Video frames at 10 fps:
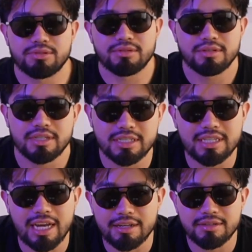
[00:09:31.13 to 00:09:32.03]

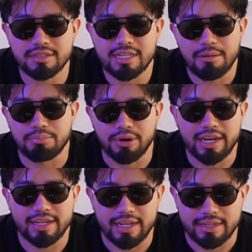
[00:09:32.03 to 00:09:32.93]
It's not
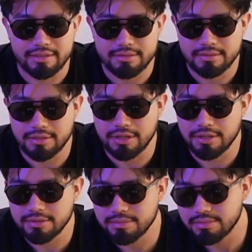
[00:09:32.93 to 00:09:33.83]
brain dead, you
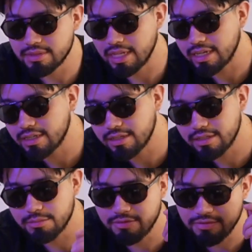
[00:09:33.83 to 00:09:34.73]
know, like
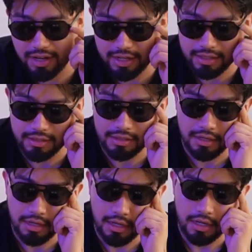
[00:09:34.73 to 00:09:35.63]
you'll be fine.
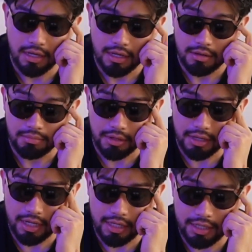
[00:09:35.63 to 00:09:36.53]
But
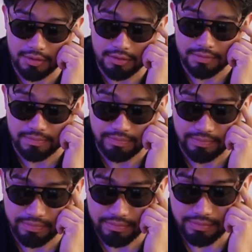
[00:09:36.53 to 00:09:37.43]
anywho,
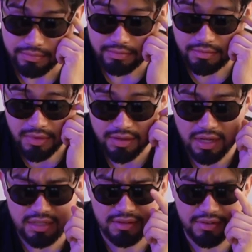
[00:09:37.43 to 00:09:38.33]
you
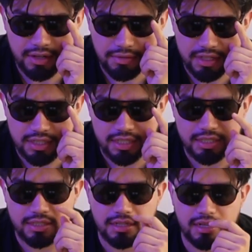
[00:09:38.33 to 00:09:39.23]
guys have any
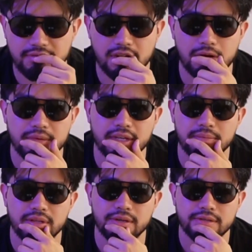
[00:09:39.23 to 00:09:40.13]
questions, leave a comment down
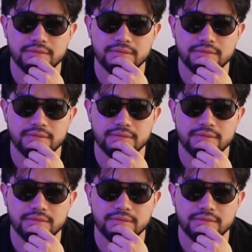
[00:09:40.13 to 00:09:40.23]
below,